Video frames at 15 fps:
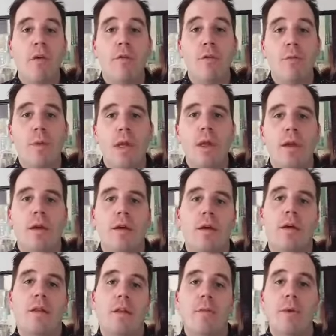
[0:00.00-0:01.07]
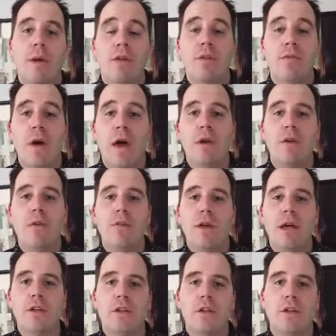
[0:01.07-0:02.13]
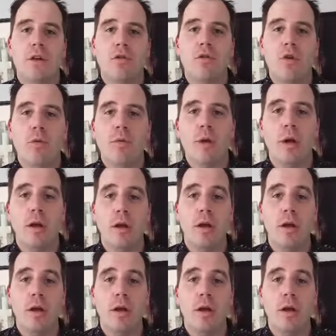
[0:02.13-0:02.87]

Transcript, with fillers: For me, the biggest value is actually the group.